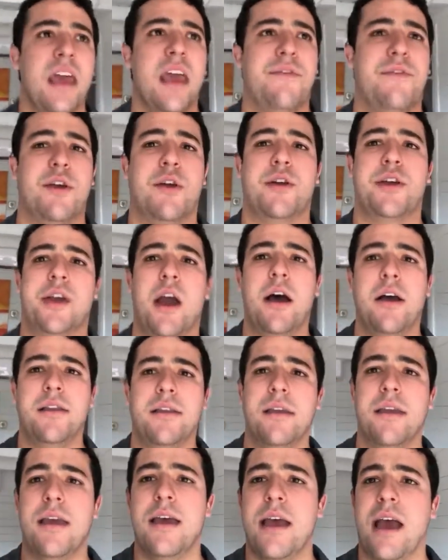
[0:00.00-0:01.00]
If you're
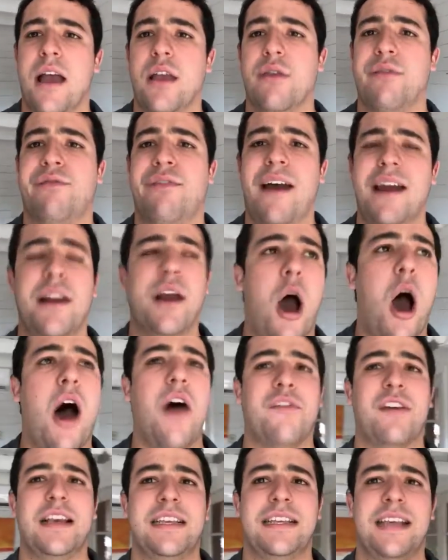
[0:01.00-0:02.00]
young and you find an
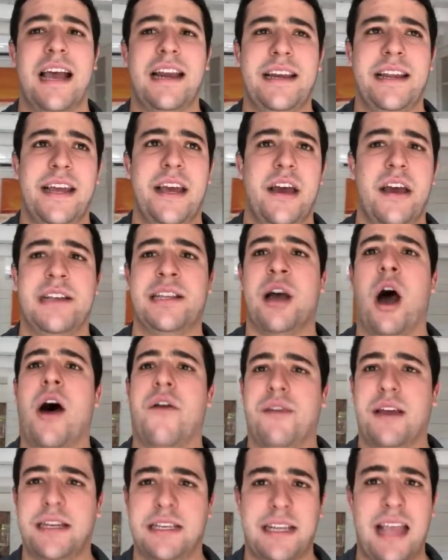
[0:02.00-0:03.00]
obvious idea, it's
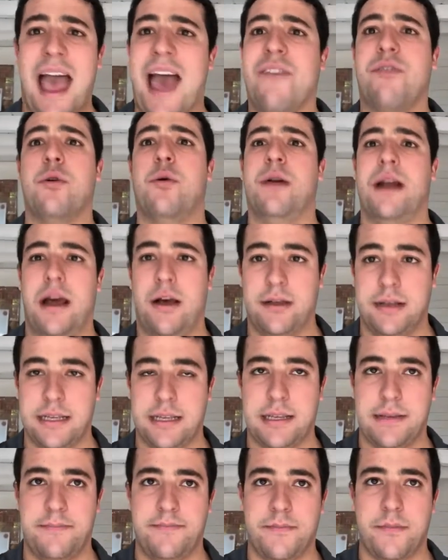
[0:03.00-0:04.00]
obvious to everyone
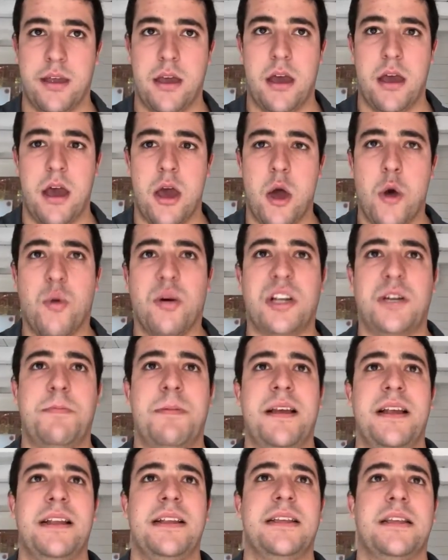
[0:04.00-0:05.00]
else, which
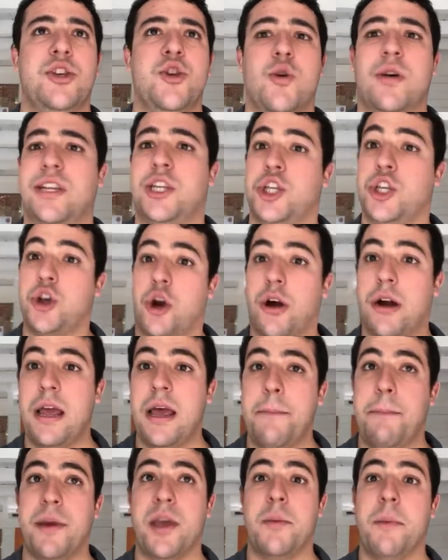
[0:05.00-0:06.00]
means you could start
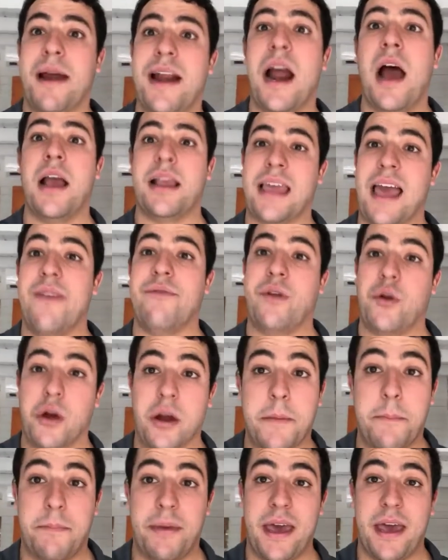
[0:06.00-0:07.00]
it, but you might not get
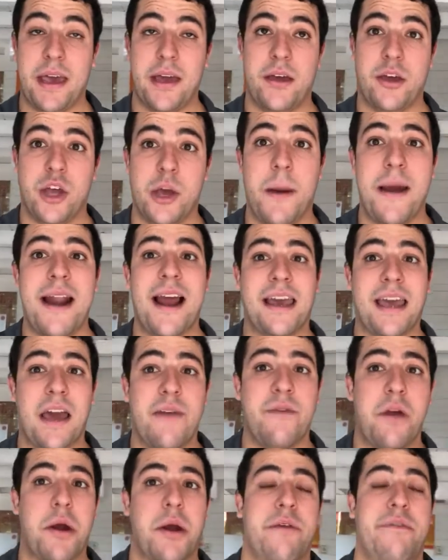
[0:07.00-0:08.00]
very big. You might not
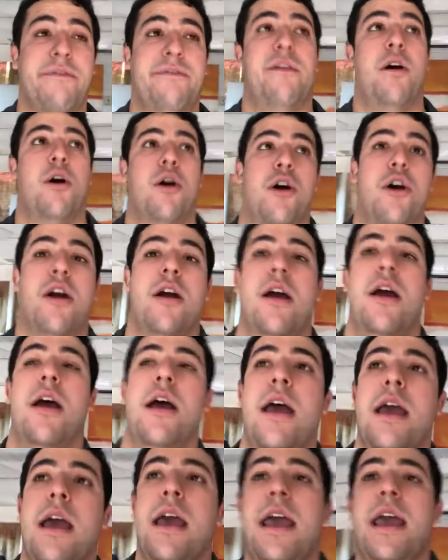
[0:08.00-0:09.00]
get very far.
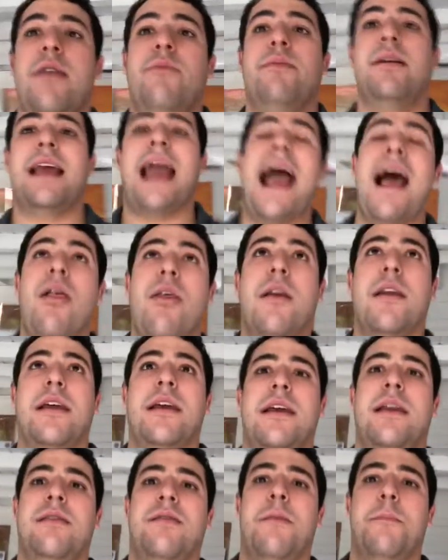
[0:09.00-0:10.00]
In
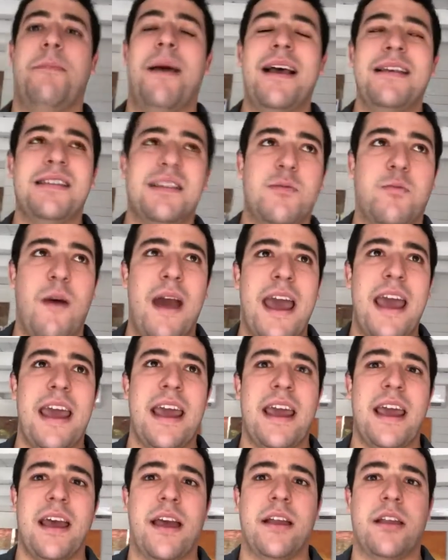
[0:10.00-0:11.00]
reality, the best
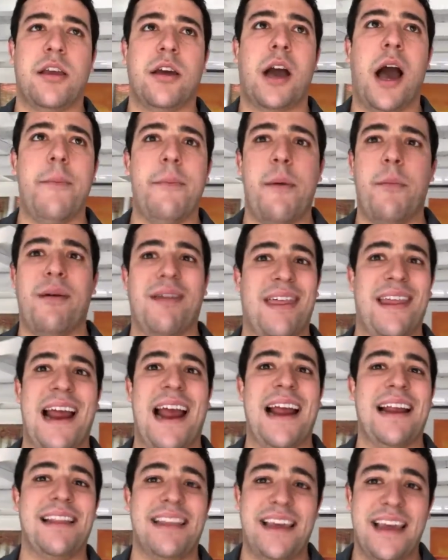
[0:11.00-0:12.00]
way to come up with an
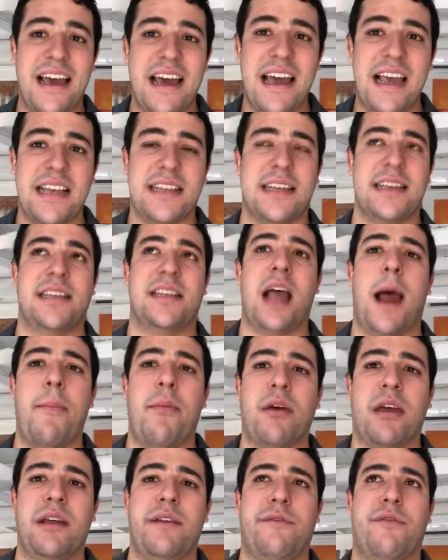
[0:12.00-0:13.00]
idea is to stop
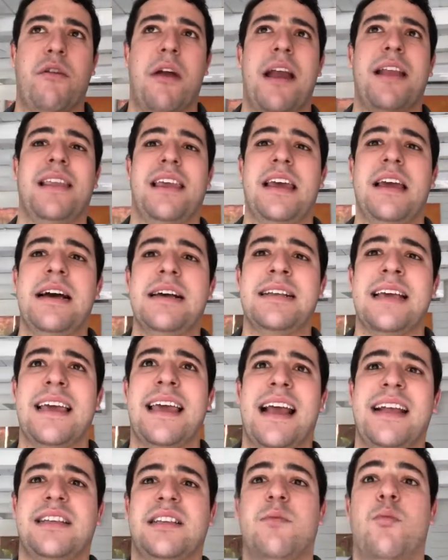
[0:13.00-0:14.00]
looking for ideas and
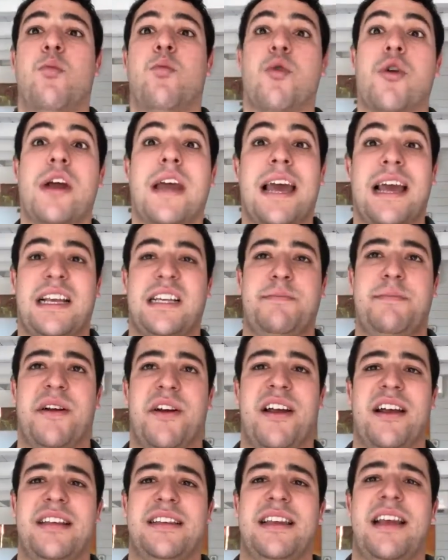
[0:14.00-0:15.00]
get some work
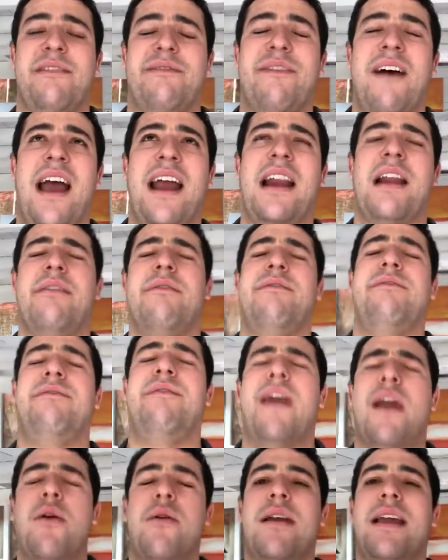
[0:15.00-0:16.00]
experience and find
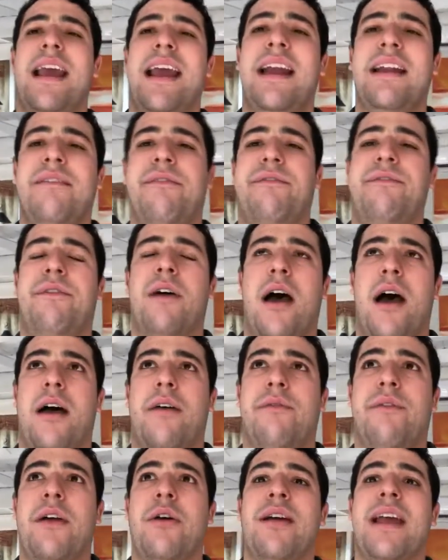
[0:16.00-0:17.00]
very
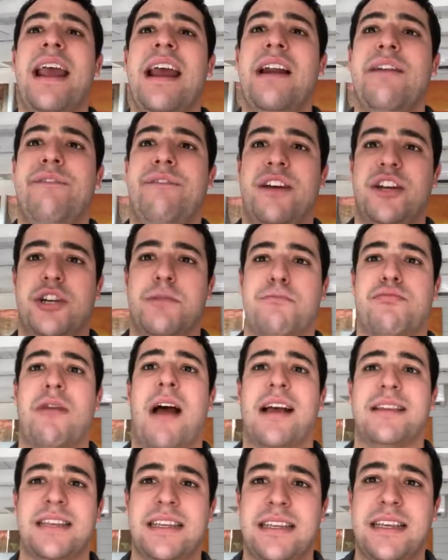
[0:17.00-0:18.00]
inefficient
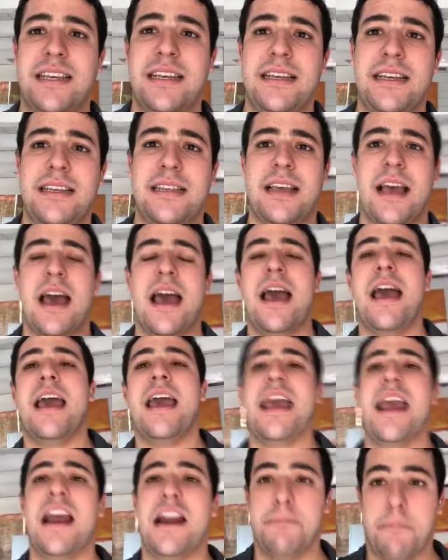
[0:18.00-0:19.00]
processes
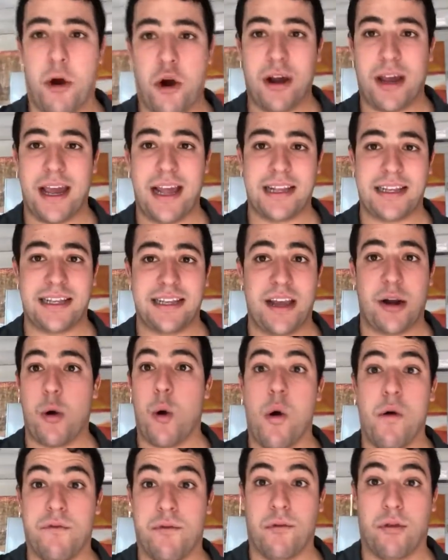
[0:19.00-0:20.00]
in markets that
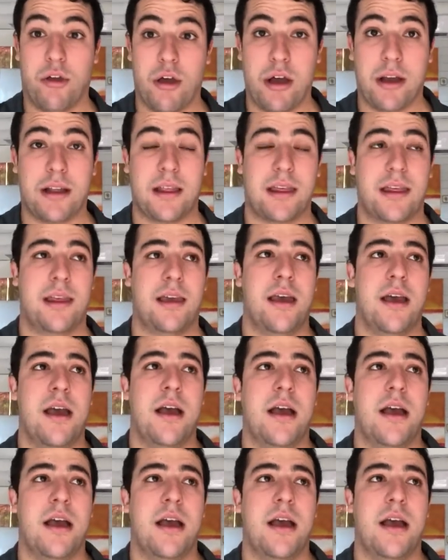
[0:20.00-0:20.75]
are overlooked.